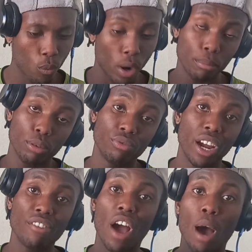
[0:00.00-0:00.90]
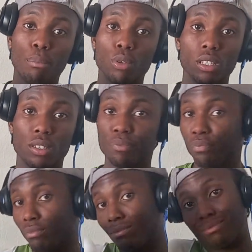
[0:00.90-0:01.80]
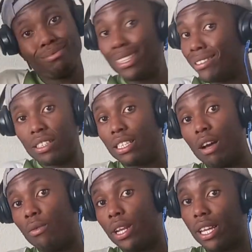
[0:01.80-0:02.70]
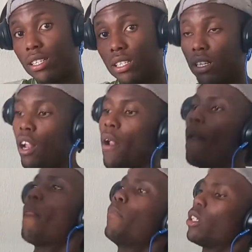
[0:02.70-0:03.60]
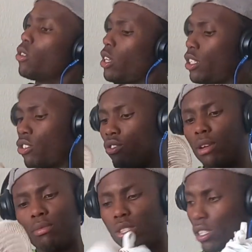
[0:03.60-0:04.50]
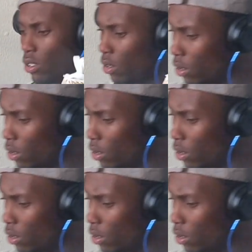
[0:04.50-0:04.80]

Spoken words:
1.5 upwards. Just how it is. Make sure that you grab you these. Oh